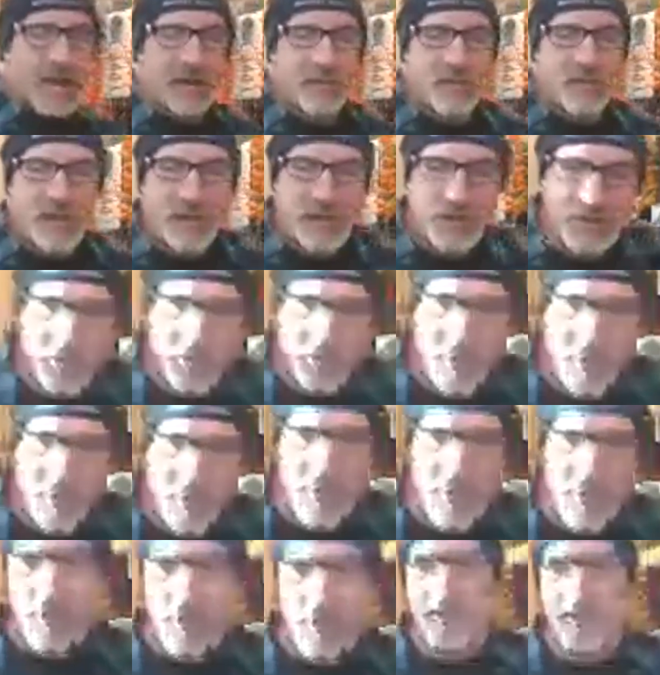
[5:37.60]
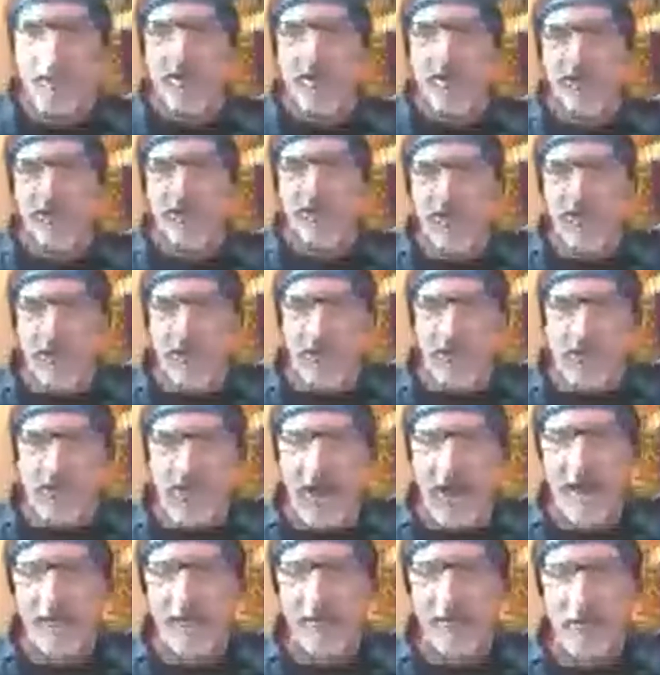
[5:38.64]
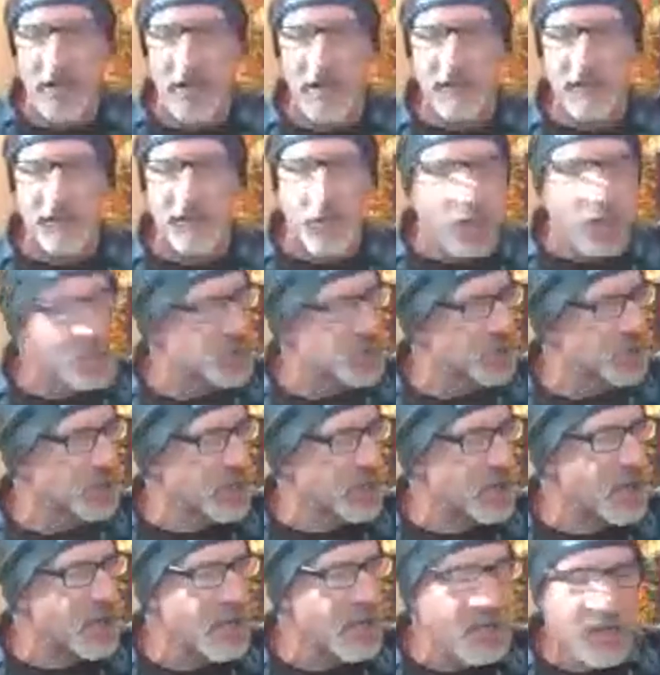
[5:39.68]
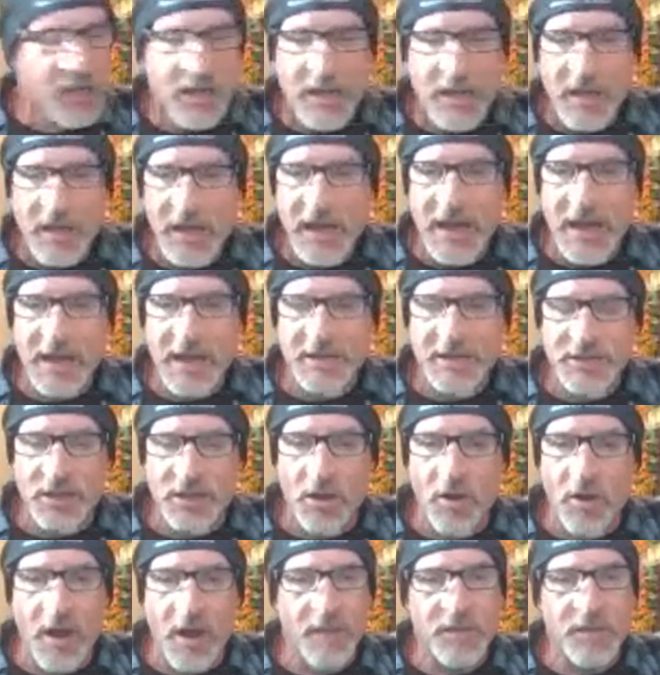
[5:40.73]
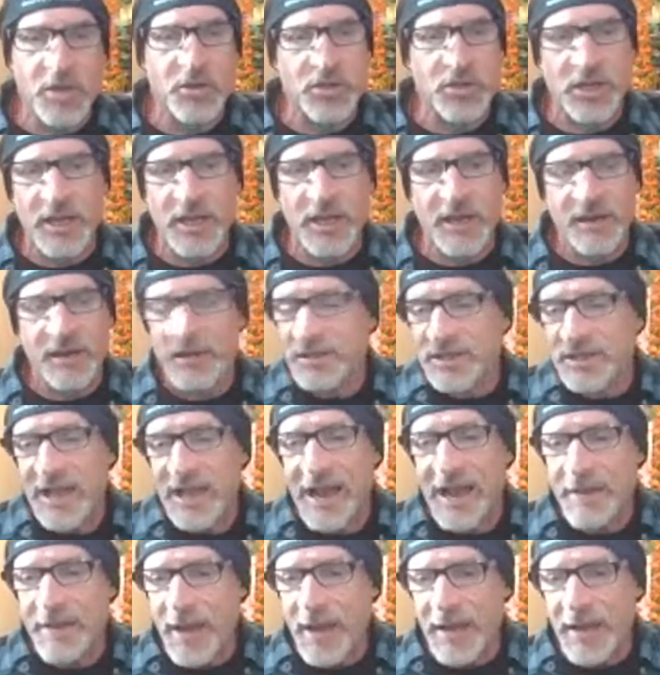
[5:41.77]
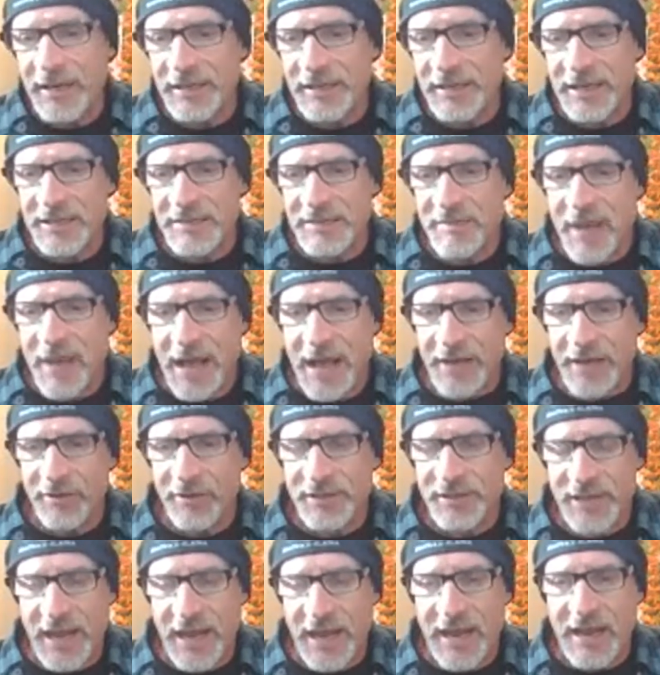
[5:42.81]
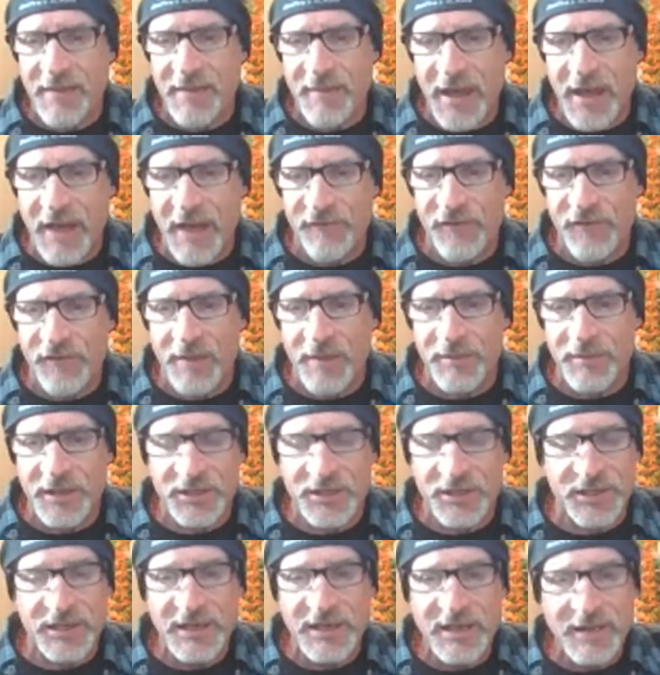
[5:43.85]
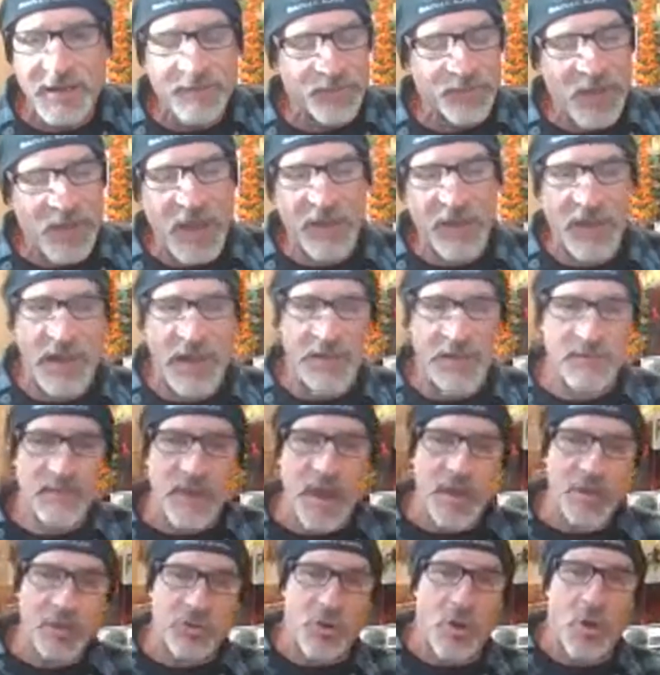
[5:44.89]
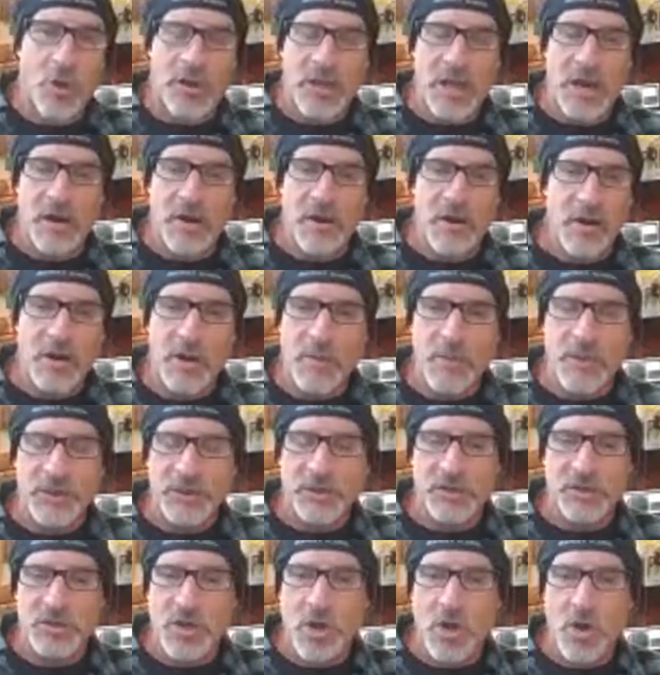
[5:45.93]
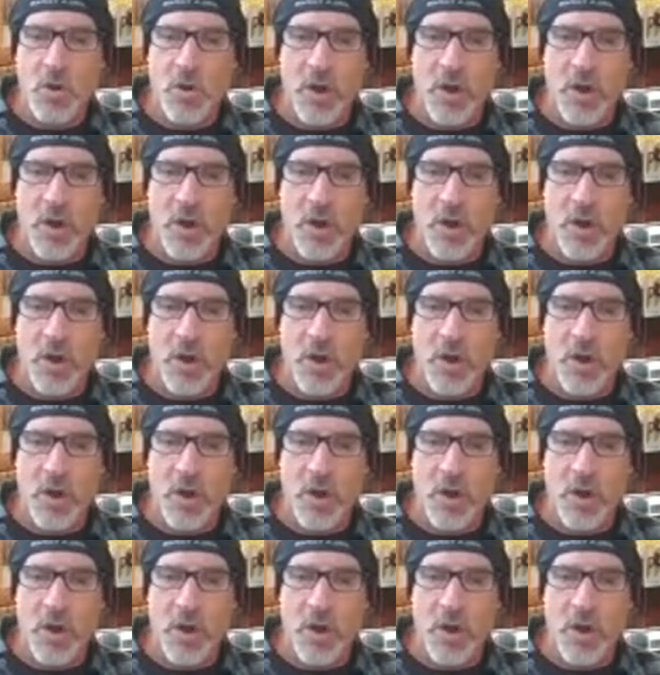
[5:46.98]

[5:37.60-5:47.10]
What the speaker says: it fixed. There's nobody really here to fix it, Travis, unfortunately. So I'm using it. It's sideband. It doesn't matter. It's AM, FM. That's I throw a carrier, but there's no